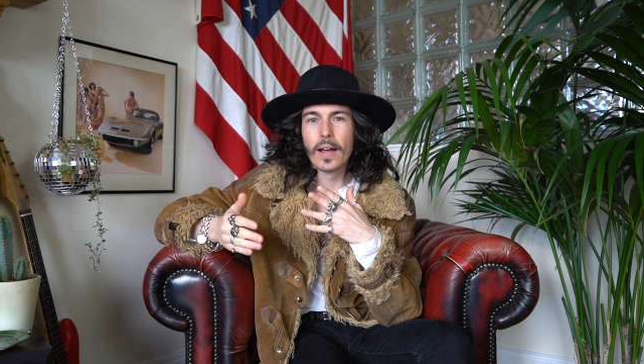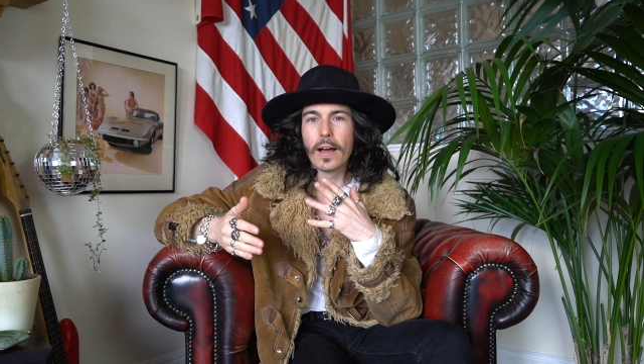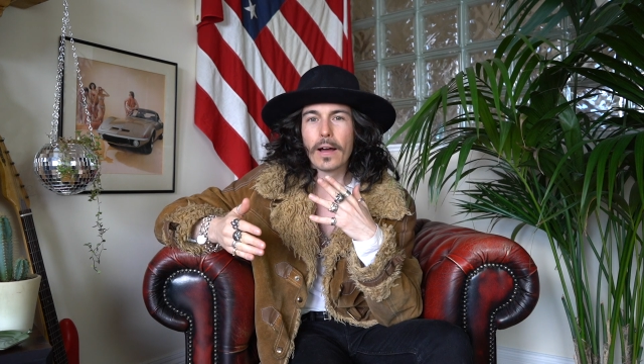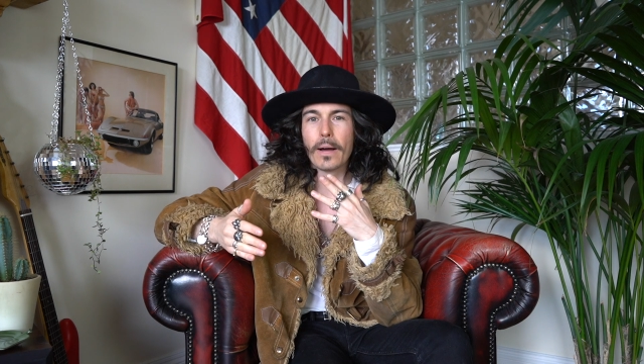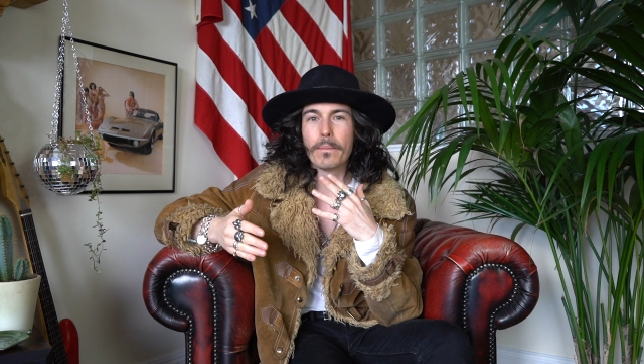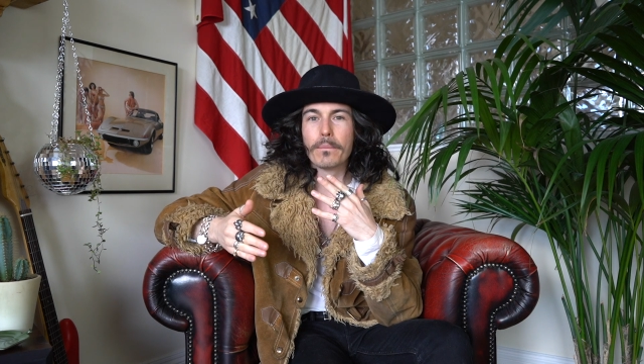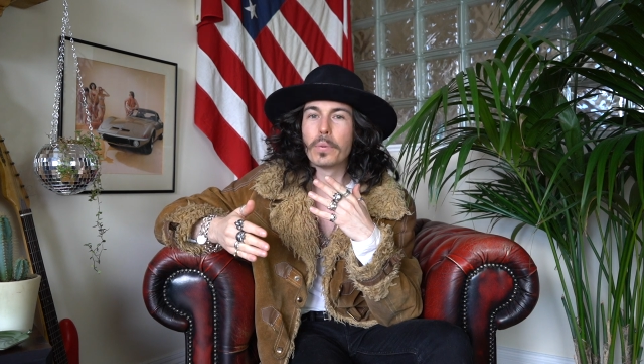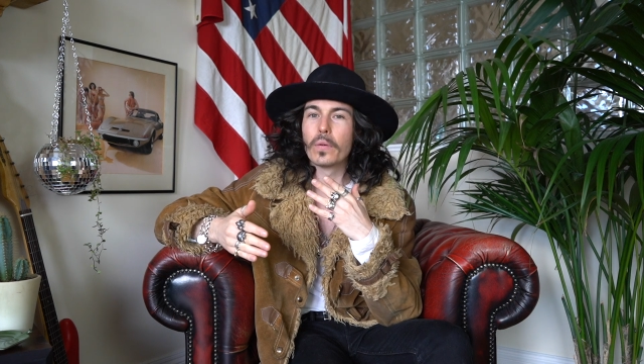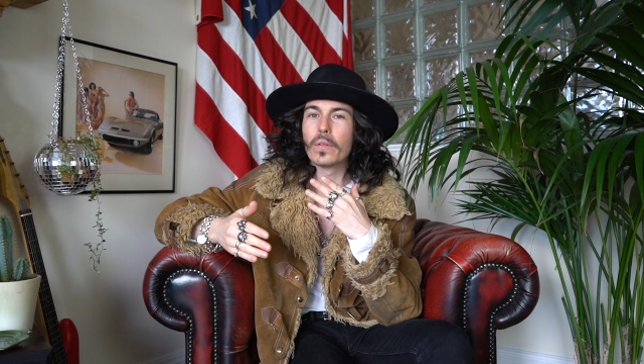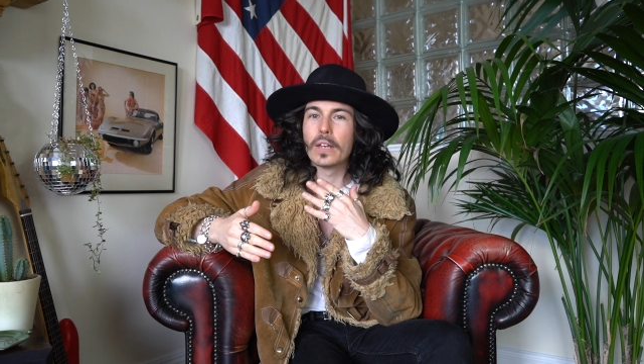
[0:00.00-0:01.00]

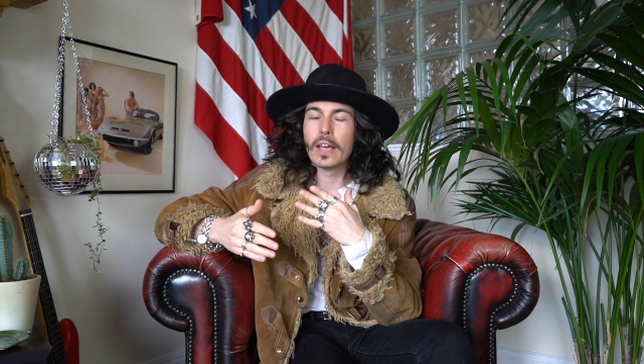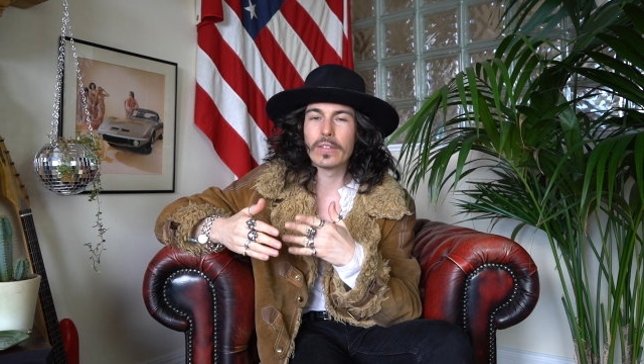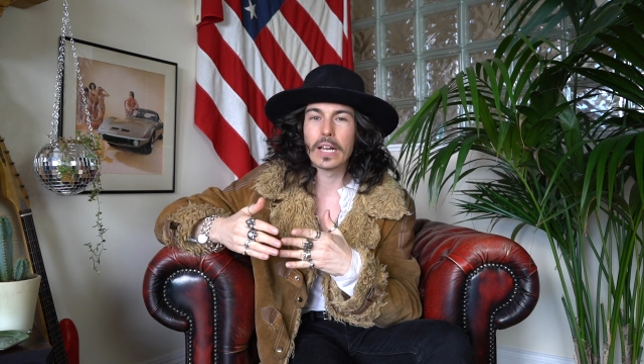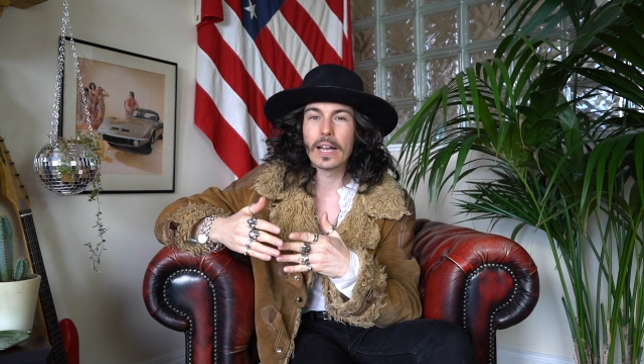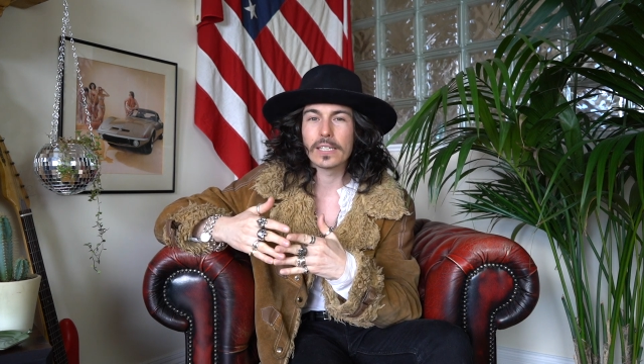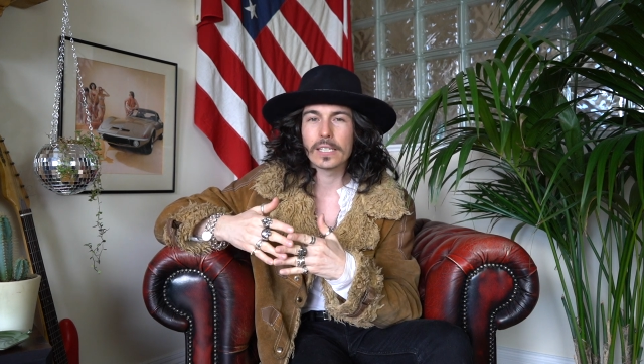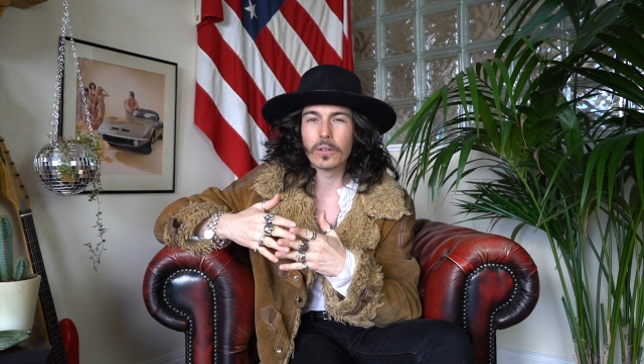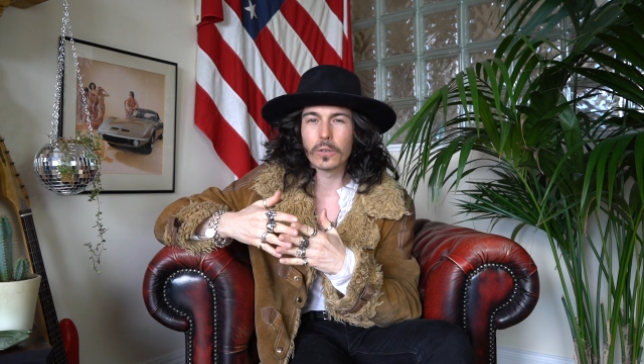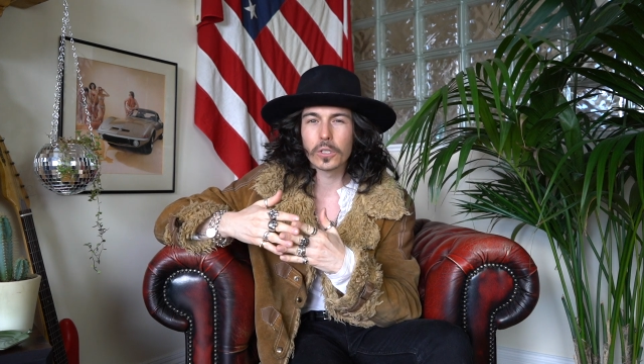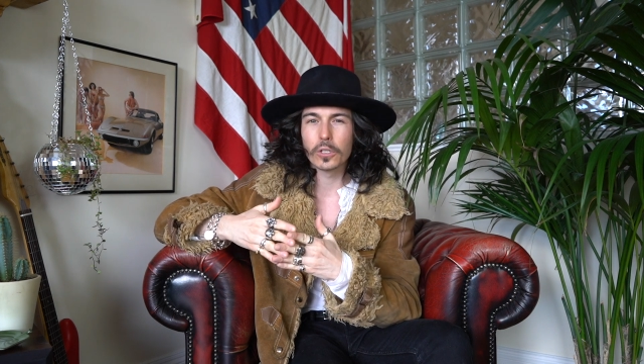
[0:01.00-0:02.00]
but nevertheless they
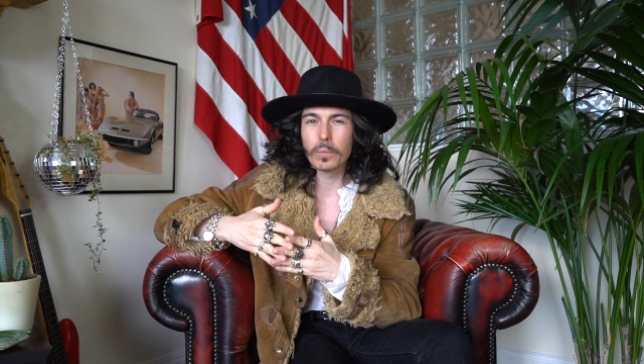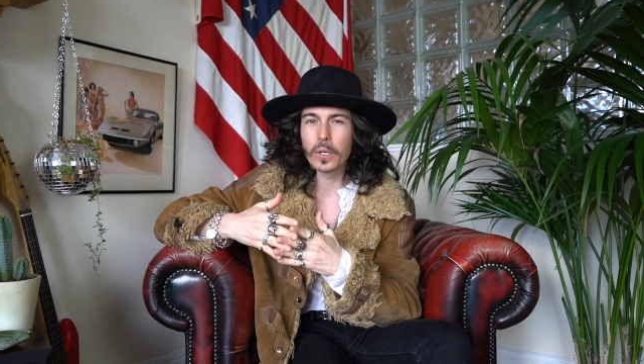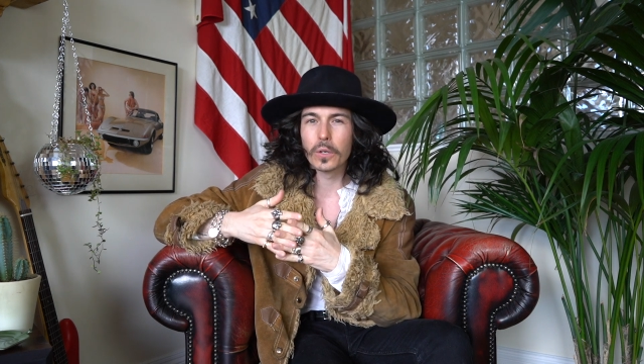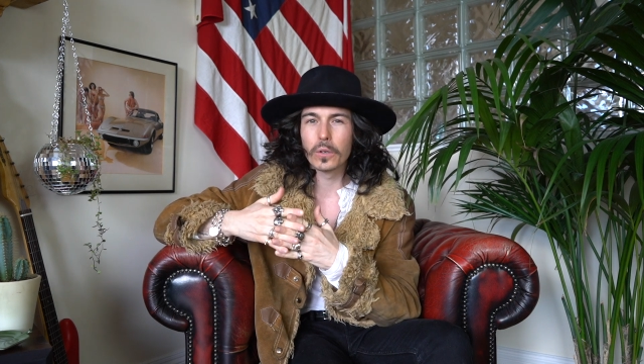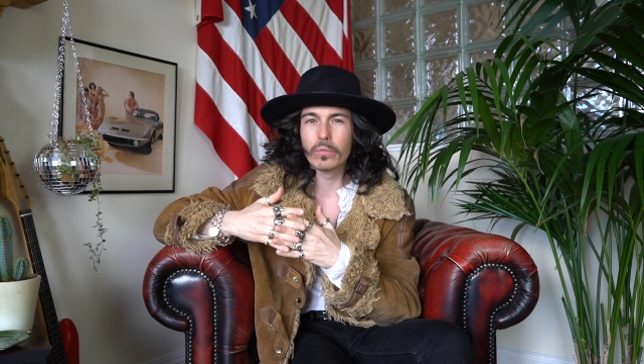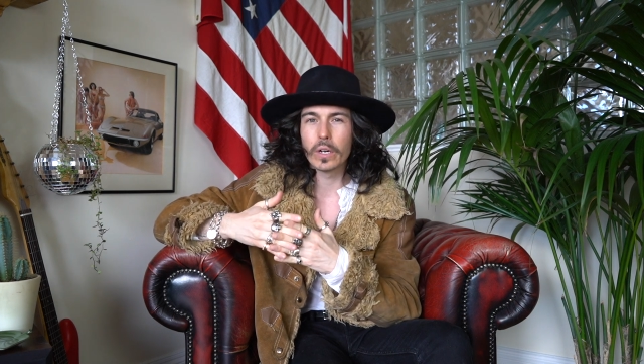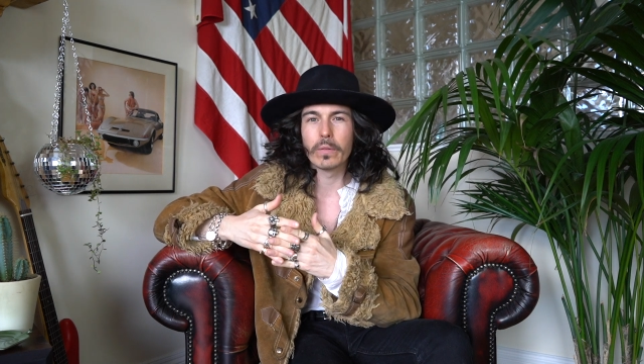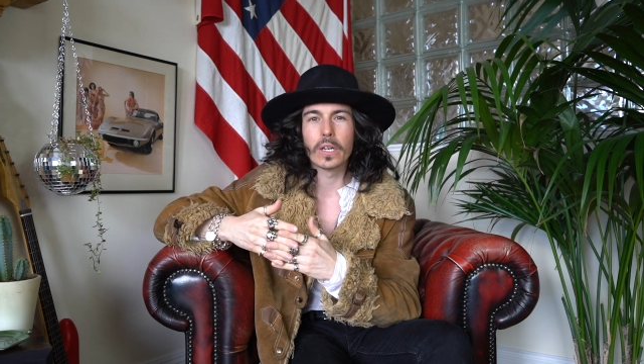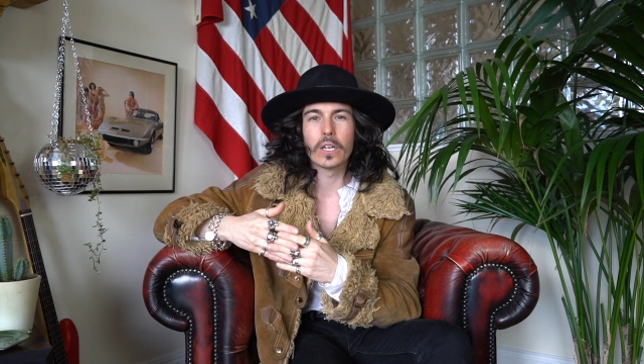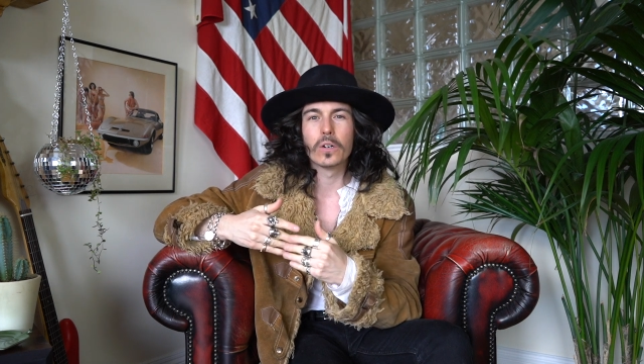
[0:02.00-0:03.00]
look super cool, really,
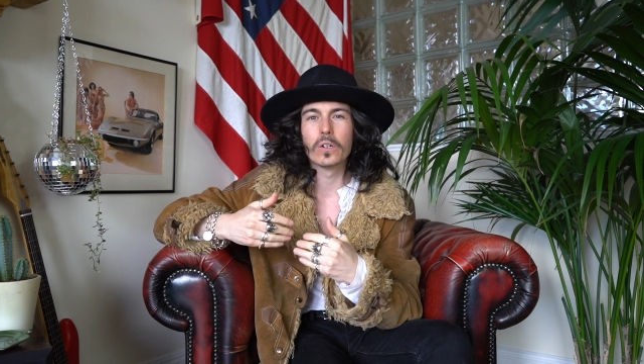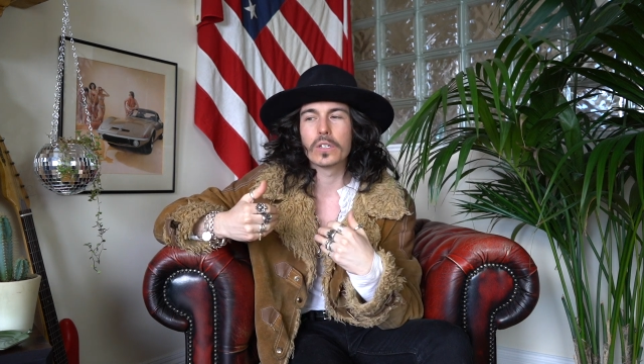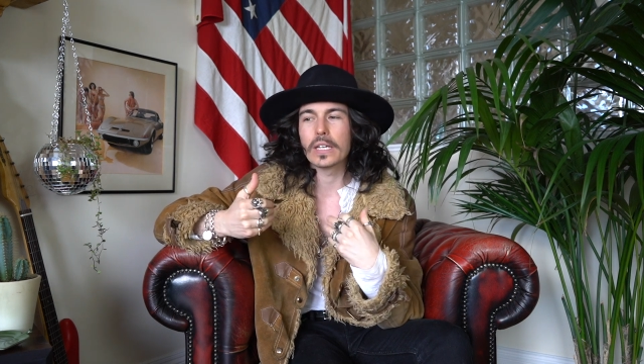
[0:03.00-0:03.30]
really good.